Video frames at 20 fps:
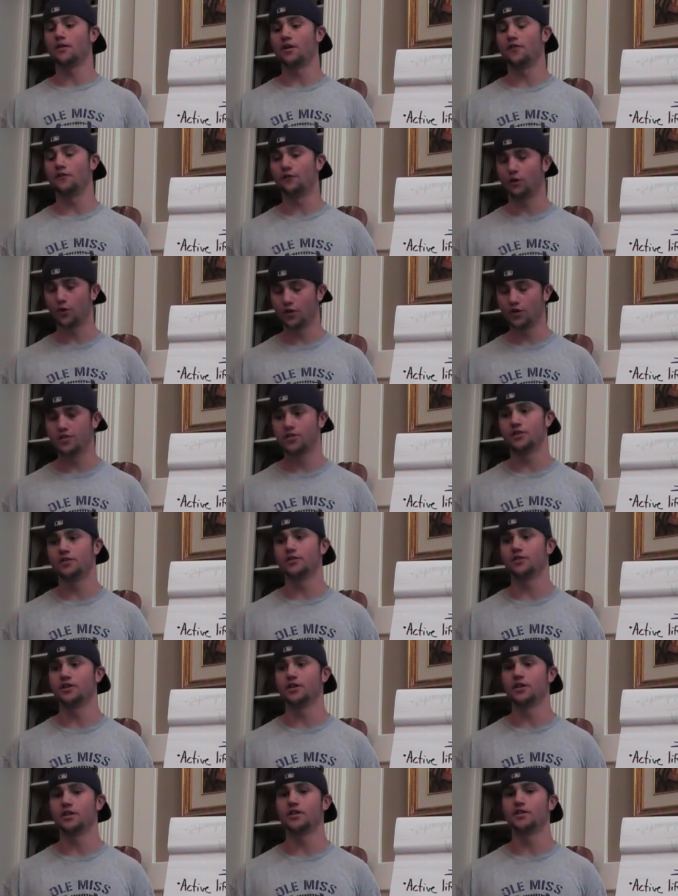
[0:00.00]

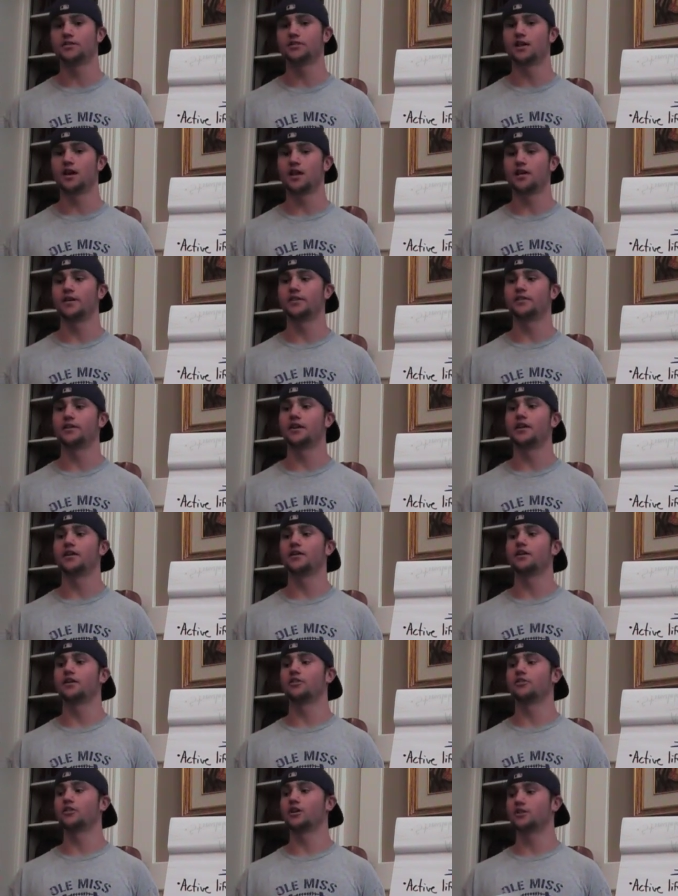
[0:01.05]
Unfortunately, it is not like
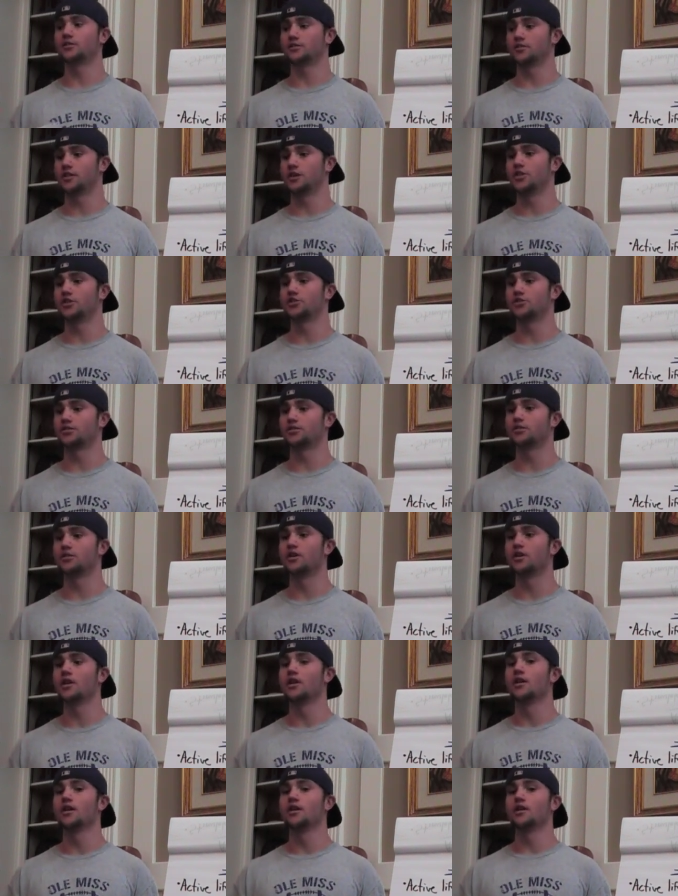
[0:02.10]
that across the nation.
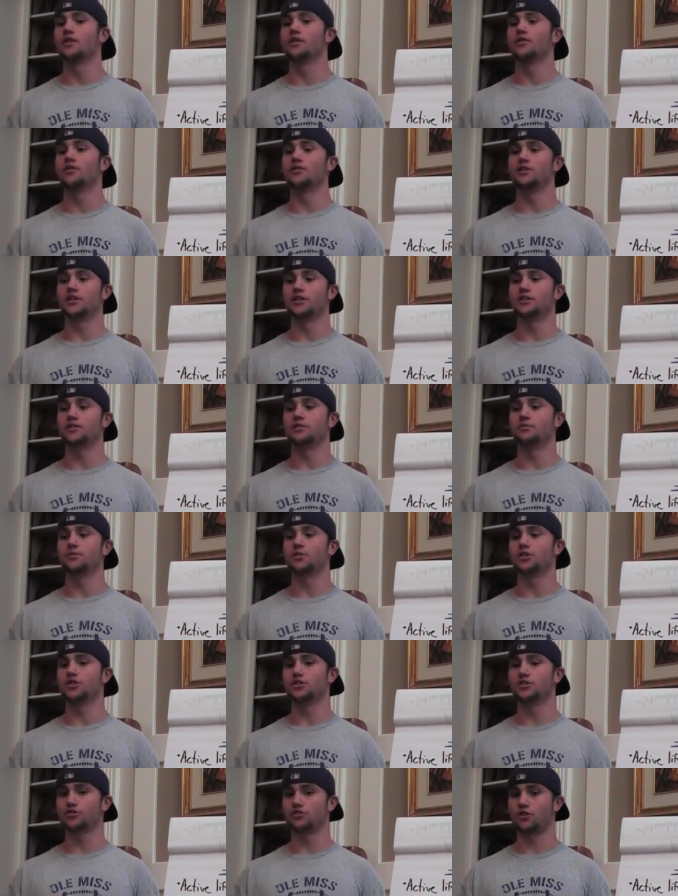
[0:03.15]
There needs to
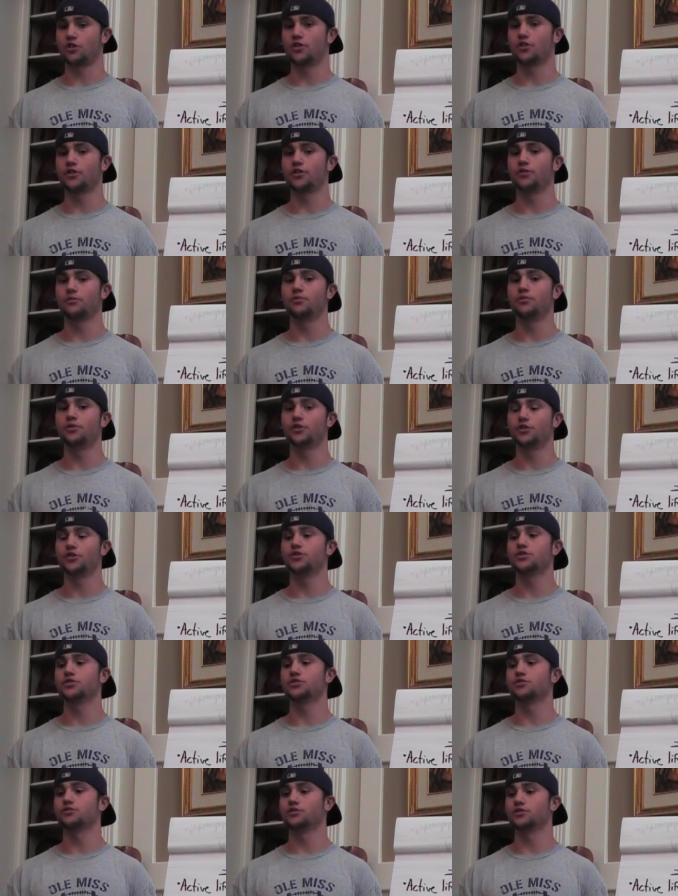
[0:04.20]
be a stronger
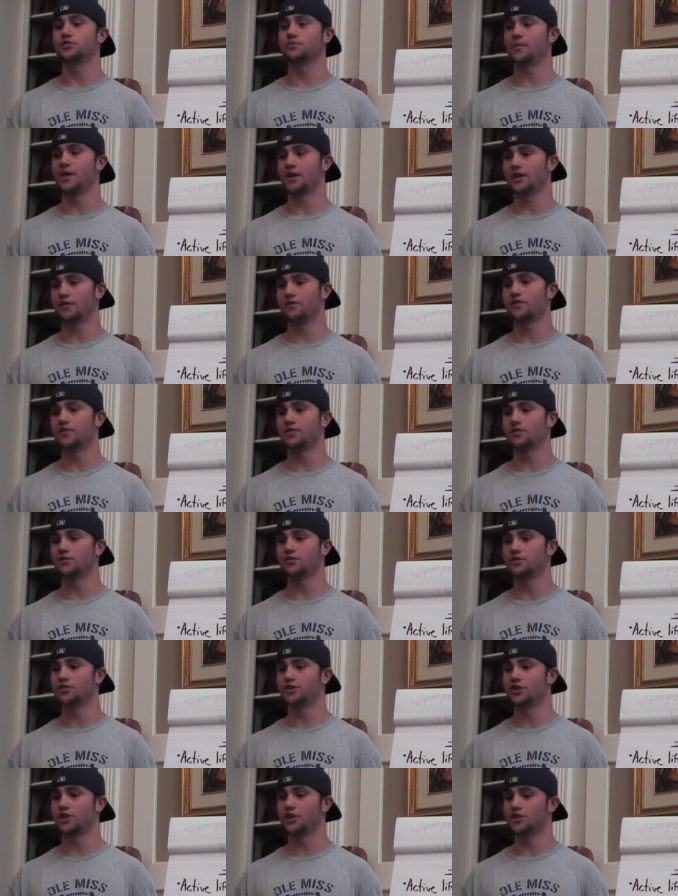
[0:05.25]
push towards making
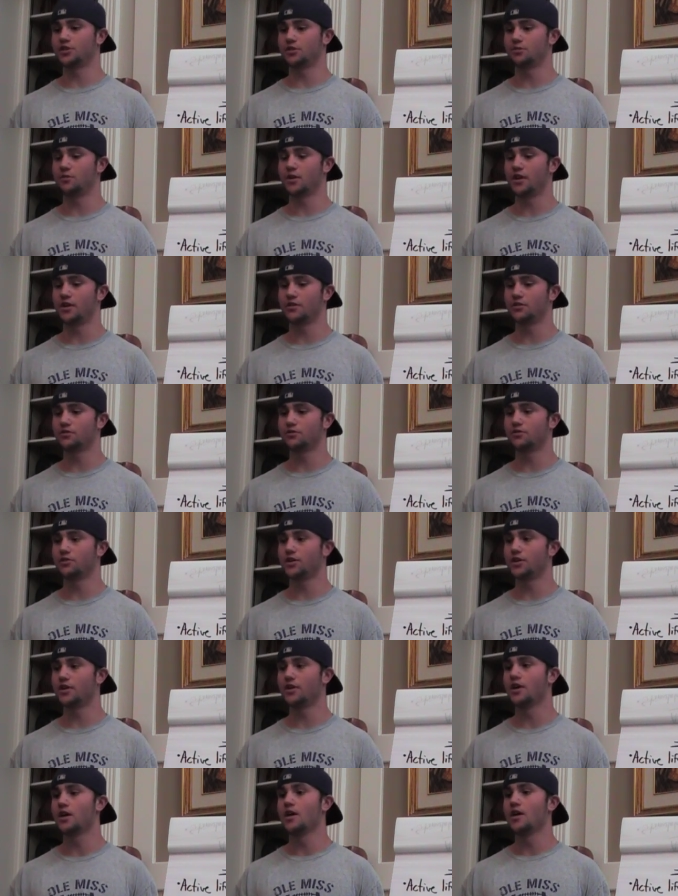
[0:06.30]
physical education
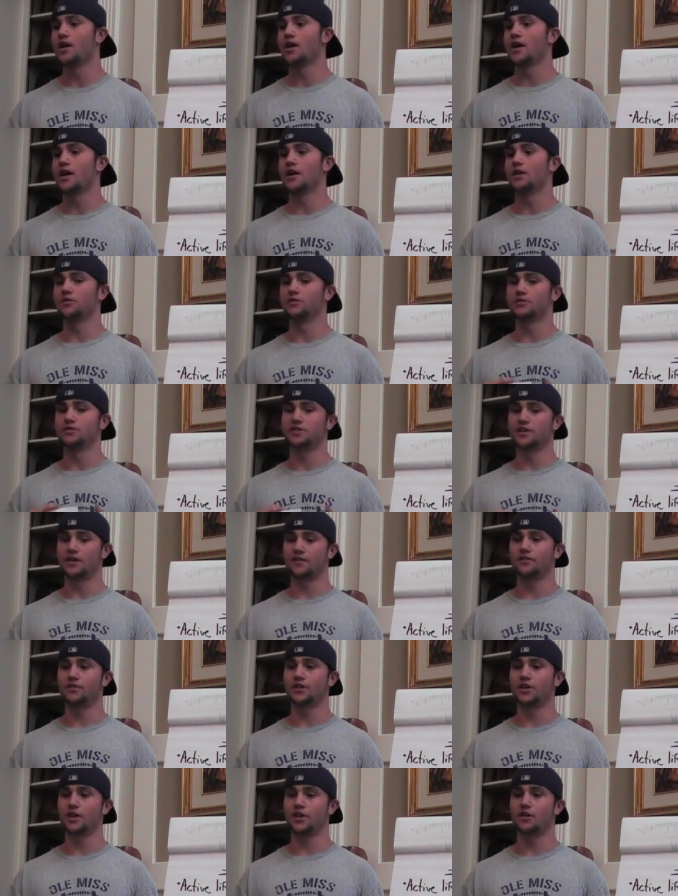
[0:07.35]
mandatory, and it would
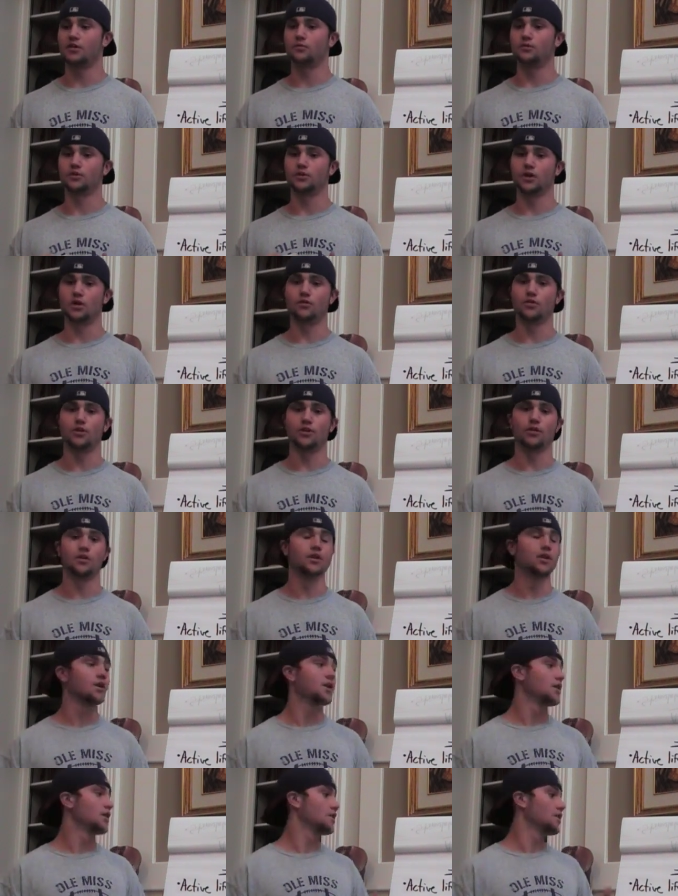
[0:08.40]
definitely help lower
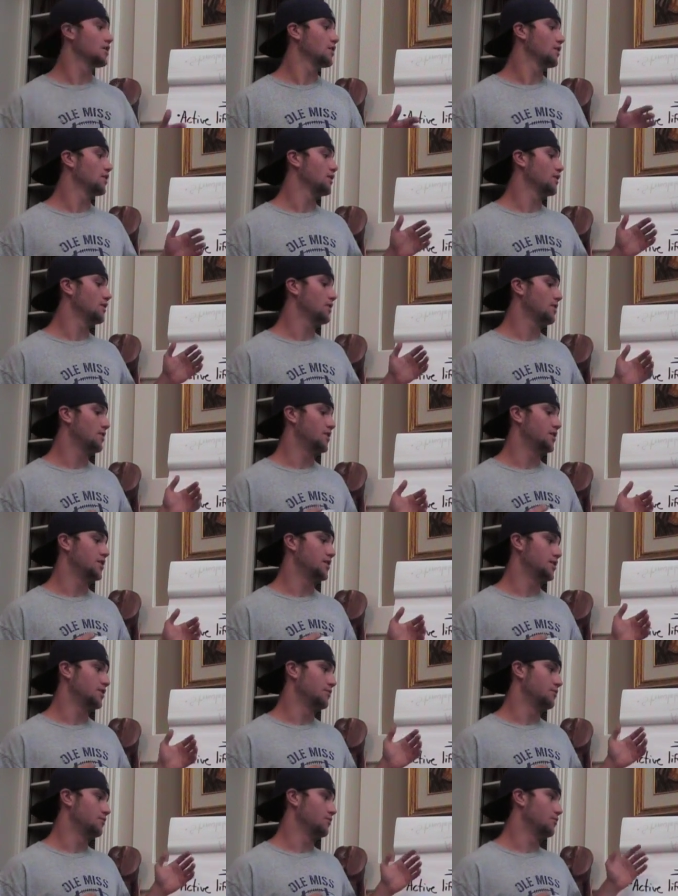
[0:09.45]

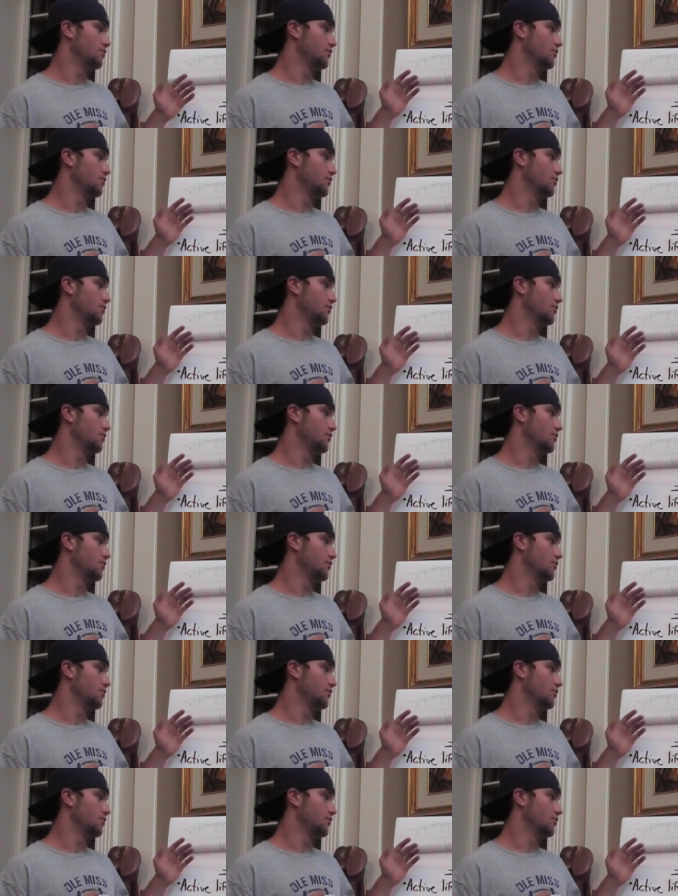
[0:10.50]
the